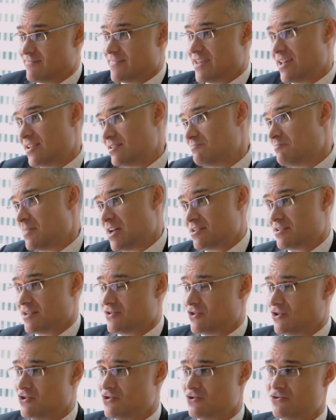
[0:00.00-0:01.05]
as much as
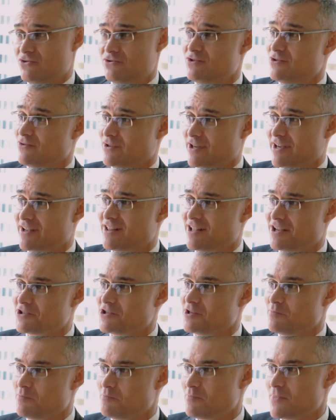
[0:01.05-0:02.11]
you do doing a
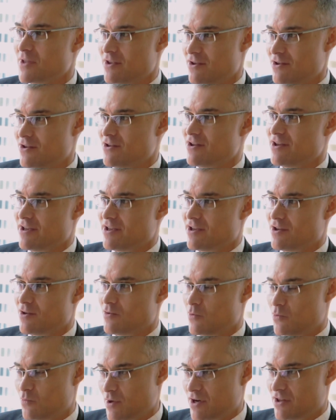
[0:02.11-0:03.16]
clerkship
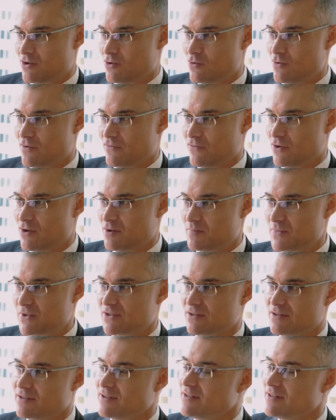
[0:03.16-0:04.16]
with one of the law firms.